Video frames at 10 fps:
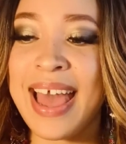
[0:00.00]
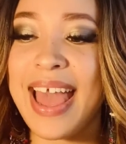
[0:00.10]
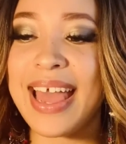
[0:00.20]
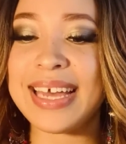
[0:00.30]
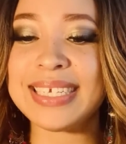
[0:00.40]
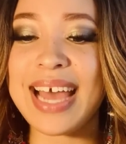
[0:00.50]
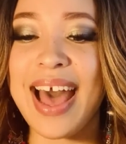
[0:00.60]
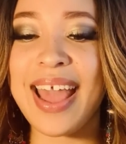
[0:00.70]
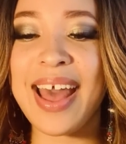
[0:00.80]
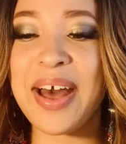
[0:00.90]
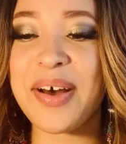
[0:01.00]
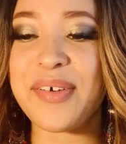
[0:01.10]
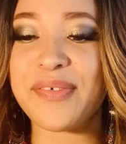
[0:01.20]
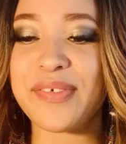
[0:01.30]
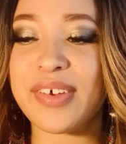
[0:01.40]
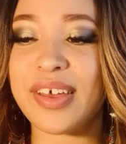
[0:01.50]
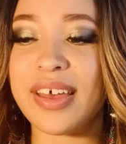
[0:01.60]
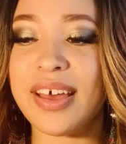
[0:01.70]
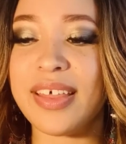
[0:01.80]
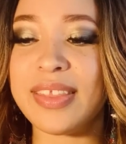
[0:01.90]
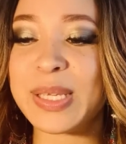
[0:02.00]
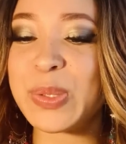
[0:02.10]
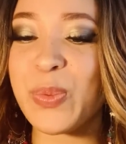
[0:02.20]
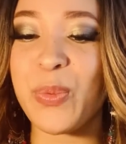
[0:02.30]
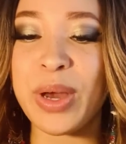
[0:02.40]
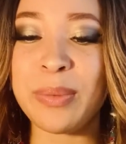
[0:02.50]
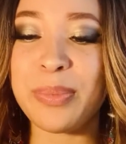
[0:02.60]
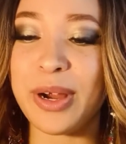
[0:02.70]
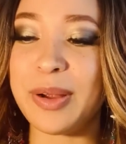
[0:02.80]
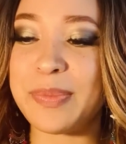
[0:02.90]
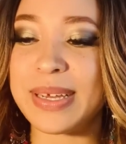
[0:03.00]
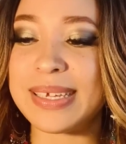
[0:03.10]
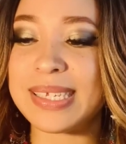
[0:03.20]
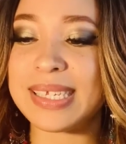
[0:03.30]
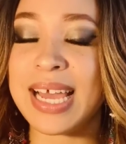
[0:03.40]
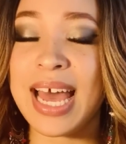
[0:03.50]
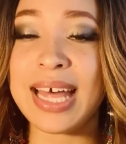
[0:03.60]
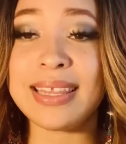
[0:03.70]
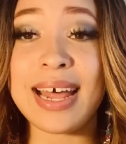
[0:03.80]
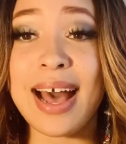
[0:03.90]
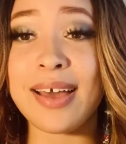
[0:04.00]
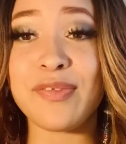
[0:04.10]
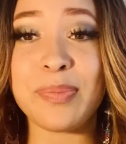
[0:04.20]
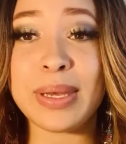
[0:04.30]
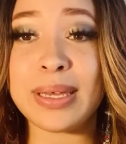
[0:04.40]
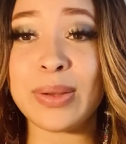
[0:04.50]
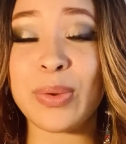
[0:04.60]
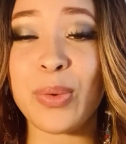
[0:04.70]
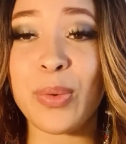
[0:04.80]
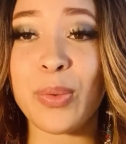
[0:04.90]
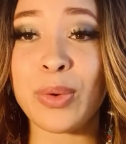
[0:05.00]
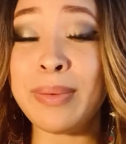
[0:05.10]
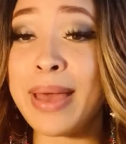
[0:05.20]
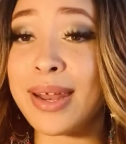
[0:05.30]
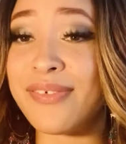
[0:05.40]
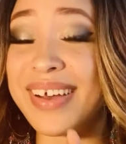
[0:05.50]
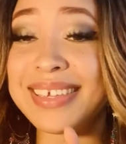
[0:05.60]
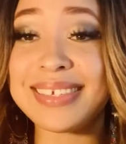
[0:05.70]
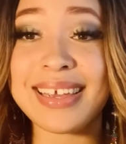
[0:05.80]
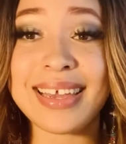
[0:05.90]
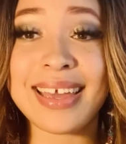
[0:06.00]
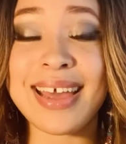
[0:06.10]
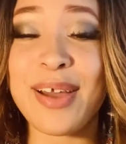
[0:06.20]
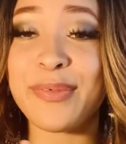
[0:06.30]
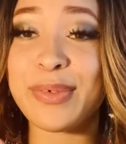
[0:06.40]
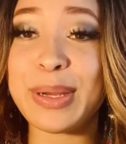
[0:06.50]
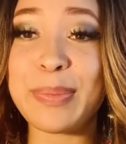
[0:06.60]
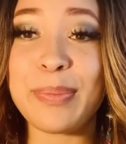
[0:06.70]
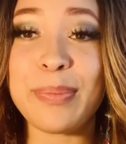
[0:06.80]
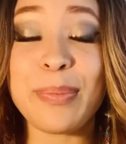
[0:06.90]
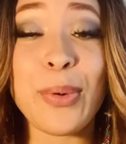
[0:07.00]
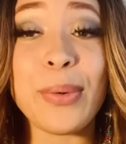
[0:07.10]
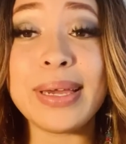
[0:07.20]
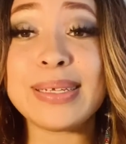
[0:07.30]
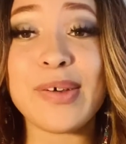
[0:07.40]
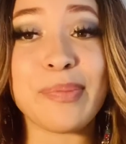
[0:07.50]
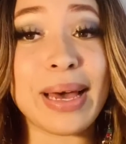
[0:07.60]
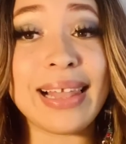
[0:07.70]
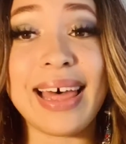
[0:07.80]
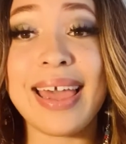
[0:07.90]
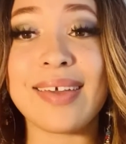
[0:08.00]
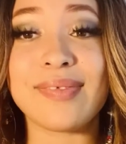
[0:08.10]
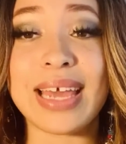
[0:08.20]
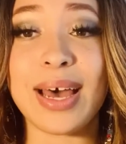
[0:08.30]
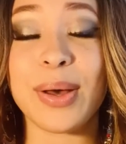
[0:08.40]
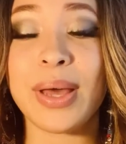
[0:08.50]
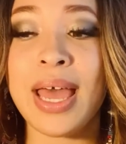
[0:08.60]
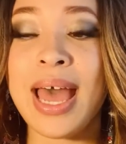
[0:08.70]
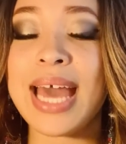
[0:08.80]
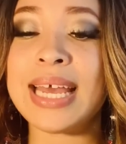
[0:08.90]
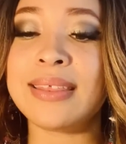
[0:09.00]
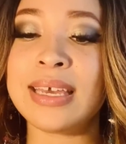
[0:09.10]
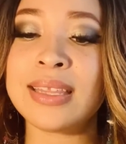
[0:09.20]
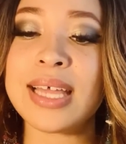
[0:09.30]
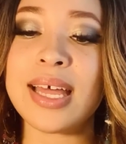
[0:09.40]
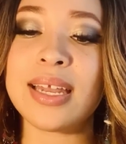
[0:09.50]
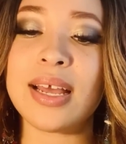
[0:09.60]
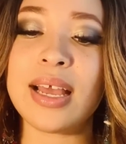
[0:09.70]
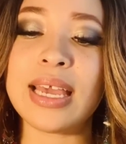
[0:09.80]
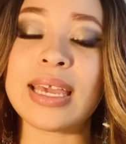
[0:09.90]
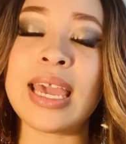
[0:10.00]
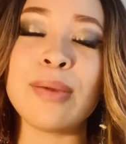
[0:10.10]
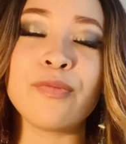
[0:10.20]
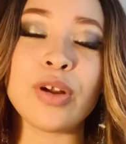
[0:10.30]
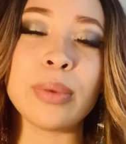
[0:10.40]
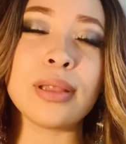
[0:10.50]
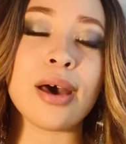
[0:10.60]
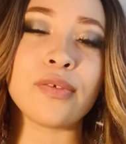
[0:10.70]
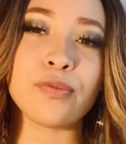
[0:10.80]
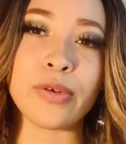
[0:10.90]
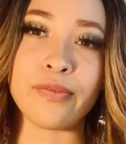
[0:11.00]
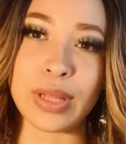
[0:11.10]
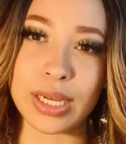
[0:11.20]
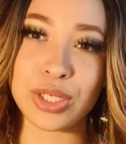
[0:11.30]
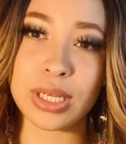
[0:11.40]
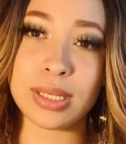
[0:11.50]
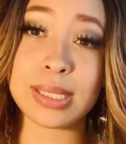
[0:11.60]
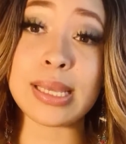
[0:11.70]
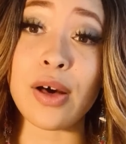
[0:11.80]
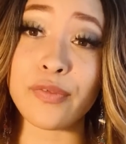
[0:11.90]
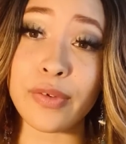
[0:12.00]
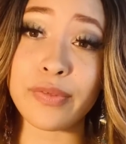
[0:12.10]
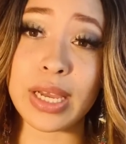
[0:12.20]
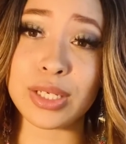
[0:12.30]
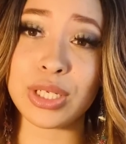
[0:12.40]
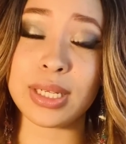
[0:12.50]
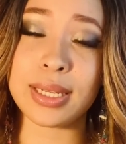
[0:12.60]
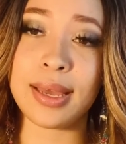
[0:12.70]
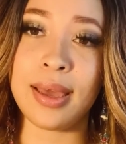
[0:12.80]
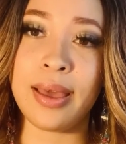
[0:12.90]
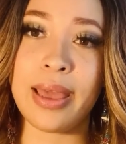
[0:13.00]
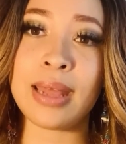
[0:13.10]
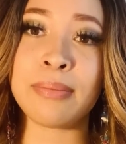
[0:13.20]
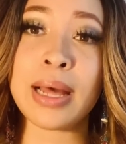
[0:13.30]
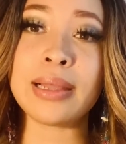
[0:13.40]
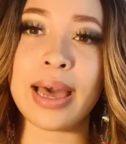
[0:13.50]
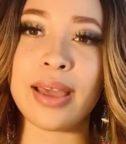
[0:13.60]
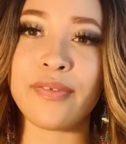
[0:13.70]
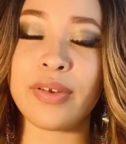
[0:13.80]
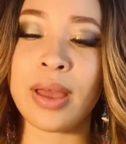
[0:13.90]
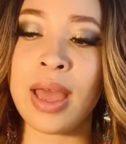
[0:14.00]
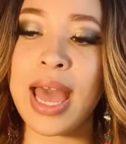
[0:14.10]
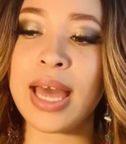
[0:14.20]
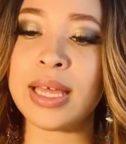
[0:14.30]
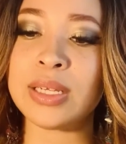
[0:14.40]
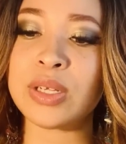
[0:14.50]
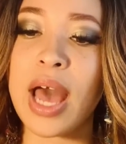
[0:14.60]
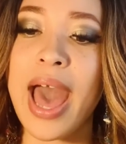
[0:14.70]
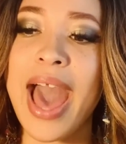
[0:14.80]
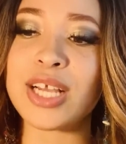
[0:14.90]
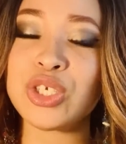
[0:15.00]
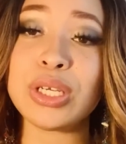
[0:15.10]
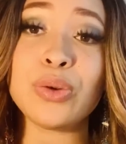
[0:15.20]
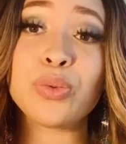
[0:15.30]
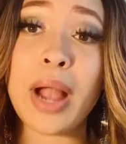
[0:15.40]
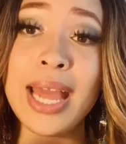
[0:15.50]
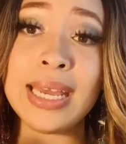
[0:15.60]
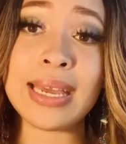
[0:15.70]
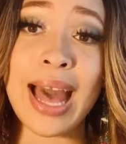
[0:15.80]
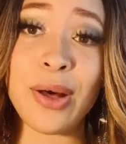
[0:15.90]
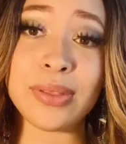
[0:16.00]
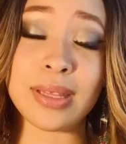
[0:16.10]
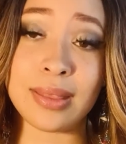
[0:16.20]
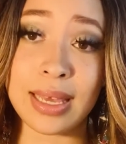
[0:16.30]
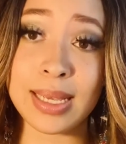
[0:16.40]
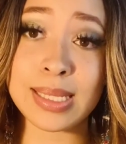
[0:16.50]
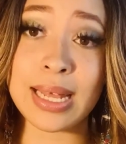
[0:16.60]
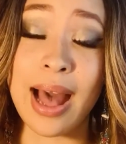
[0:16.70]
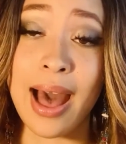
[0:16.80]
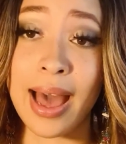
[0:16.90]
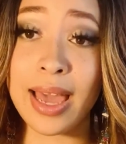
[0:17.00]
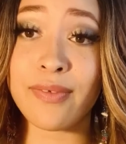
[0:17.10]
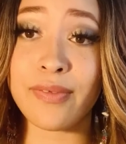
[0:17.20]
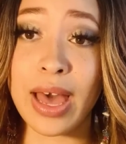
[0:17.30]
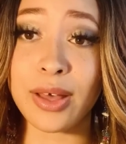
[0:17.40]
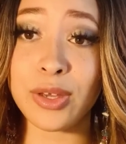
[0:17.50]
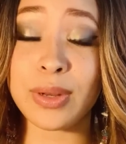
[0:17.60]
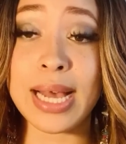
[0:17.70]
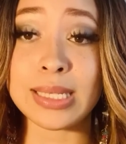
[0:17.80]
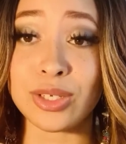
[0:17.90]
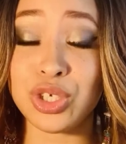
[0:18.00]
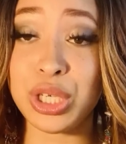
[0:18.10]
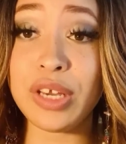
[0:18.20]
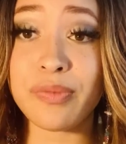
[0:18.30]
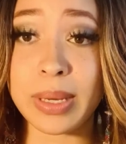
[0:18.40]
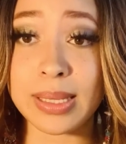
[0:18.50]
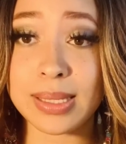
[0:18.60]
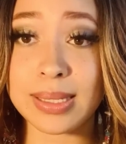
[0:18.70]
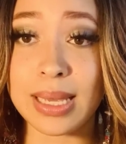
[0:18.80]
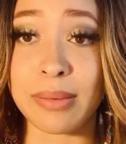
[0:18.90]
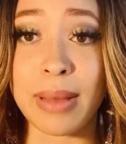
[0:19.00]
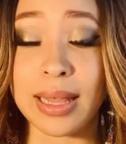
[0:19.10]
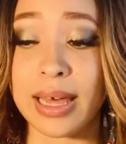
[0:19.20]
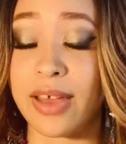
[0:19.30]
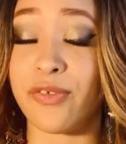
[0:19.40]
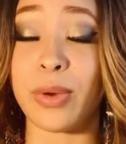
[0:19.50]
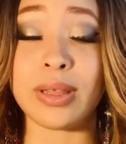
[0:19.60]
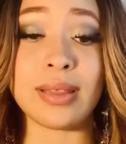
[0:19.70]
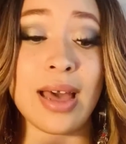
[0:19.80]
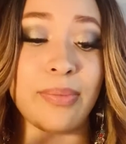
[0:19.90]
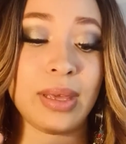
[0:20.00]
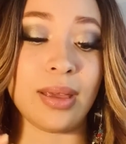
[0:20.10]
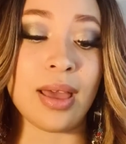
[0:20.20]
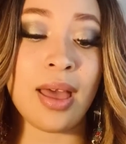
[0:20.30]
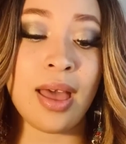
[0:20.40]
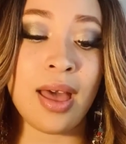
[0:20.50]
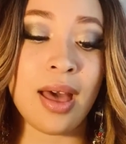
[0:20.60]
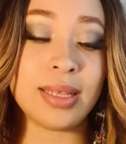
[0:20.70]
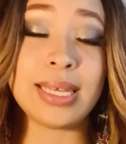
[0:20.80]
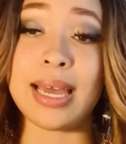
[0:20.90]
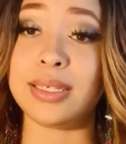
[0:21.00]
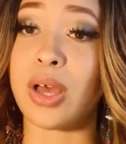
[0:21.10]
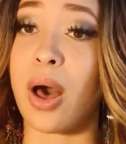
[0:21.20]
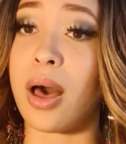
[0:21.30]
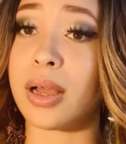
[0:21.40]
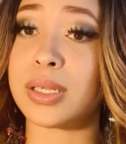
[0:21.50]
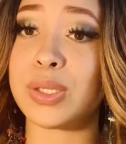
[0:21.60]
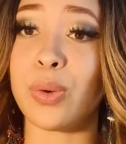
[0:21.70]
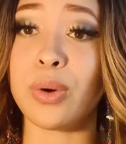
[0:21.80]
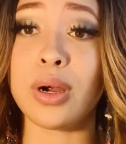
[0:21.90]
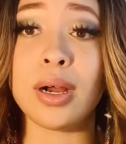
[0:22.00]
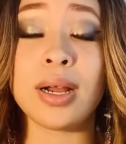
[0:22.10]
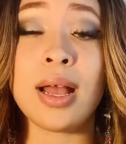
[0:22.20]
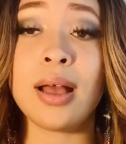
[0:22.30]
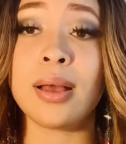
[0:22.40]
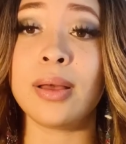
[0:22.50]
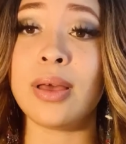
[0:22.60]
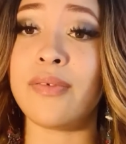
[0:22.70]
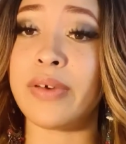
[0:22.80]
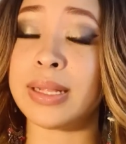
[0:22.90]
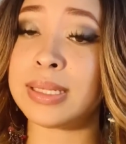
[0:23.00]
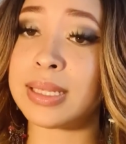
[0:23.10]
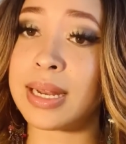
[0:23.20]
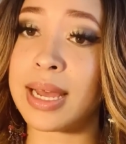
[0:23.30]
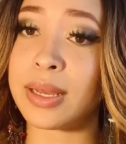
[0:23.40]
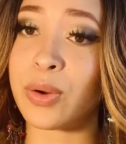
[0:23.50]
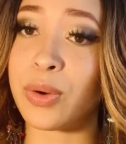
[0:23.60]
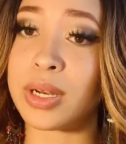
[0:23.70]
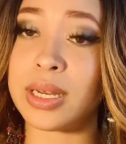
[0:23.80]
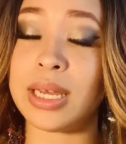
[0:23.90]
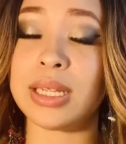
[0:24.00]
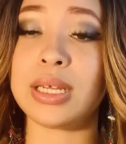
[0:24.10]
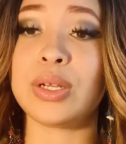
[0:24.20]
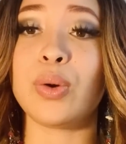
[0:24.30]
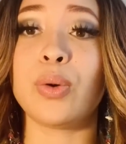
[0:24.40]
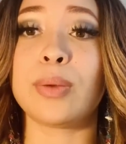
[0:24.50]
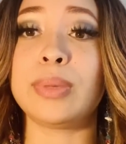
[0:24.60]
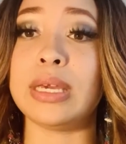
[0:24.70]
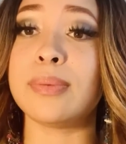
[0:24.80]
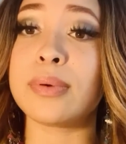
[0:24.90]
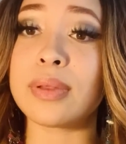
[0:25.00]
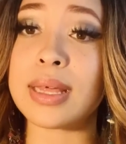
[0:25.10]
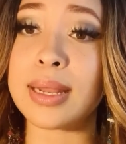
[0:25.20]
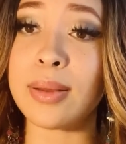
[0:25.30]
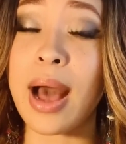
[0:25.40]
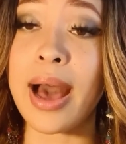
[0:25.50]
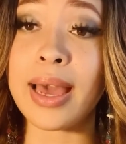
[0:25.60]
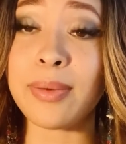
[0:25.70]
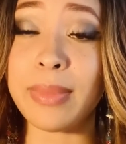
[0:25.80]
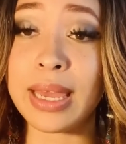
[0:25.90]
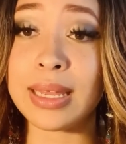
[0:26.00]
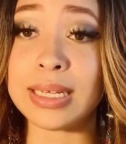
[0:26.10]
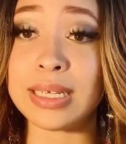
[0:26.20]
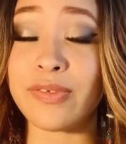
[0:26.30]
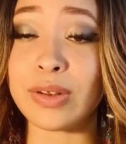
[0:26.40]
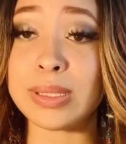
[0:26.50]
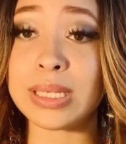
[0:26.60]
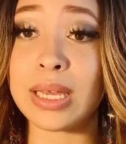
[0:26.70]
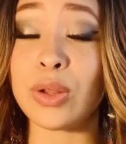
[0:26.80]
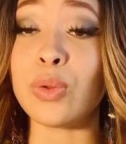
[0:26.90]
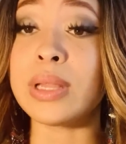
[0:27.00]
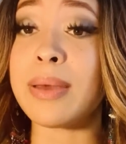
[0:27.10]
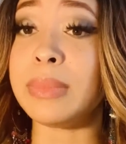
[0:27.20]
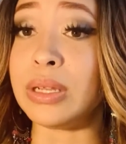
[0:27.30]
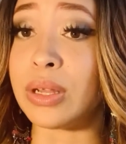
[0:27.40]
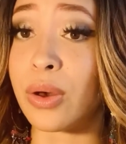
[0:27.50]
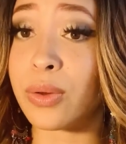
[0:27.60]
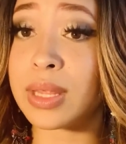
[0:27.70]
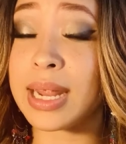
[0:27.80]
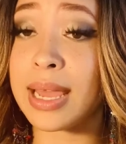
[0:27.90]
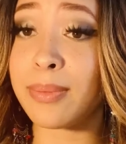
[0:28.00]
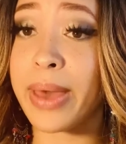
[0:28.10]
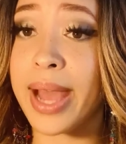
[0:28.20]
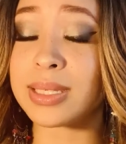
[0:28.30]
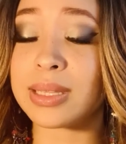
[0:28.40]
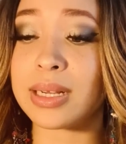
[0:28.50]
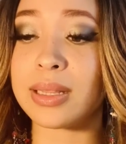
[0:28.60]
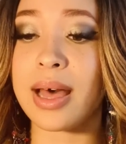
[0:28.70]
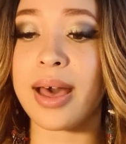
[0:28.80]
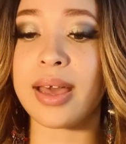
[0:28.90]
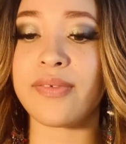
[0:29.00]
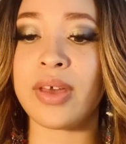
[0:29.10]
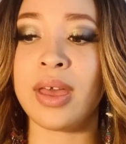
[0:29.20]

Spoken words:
And I have this one purpose that I've been remanifesting in every point of my life now. And I think that it came from a lot of reflection, self-reflection in my life, and actually writing out the things that I valued as achievements in my life, whether that be TED Talks or events that I coordinated or people that I've made a difference in who let me know that I impacted their life.